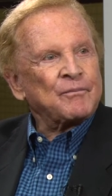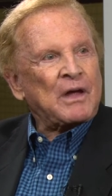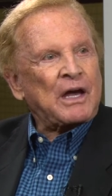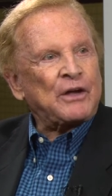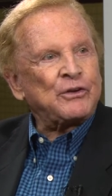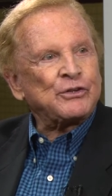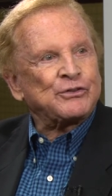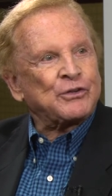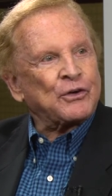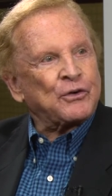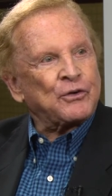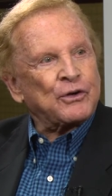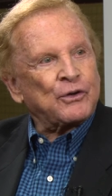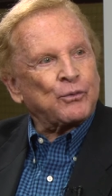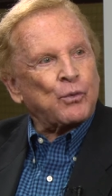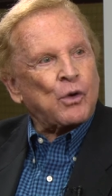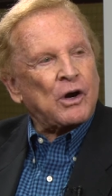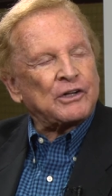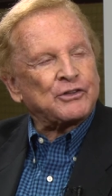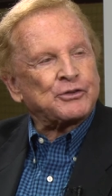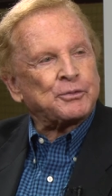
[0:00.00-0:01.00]
I used to go to
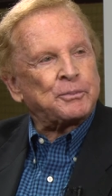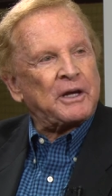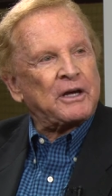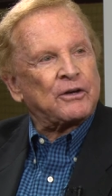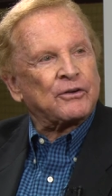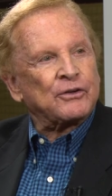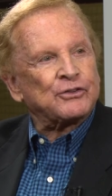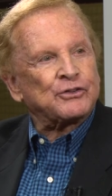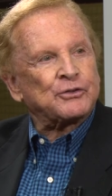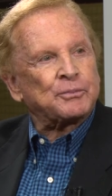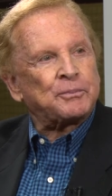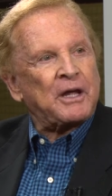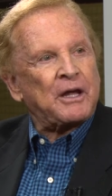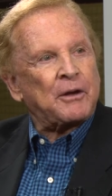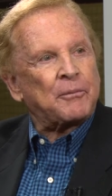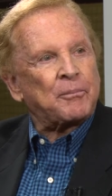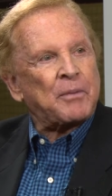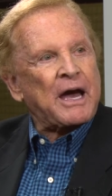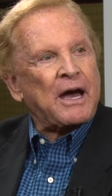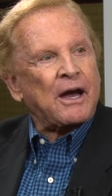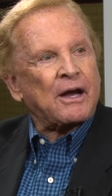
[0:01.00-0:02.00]
watch speakers
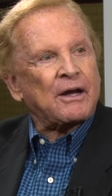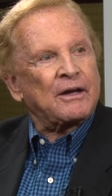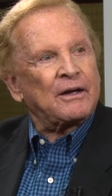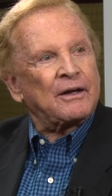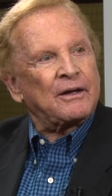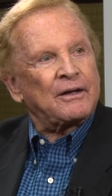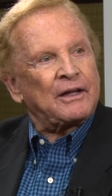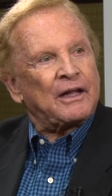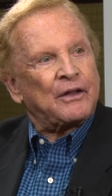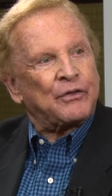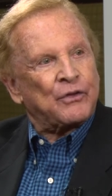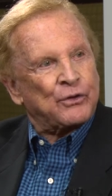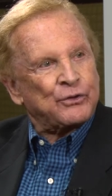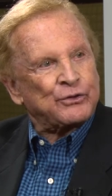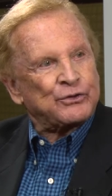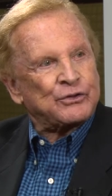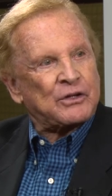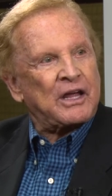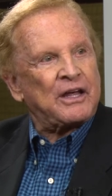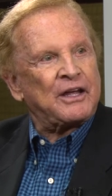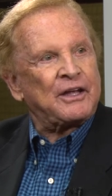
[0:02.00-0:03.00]
speak back in
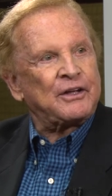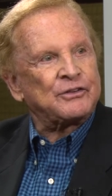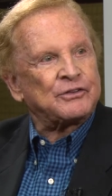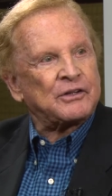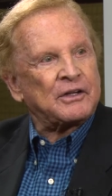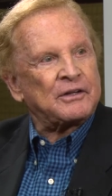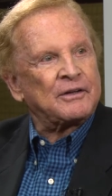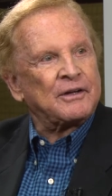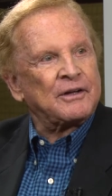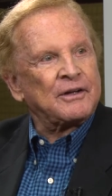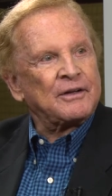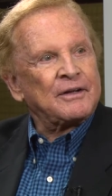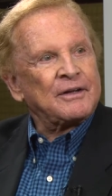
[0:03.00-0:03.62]
those days, and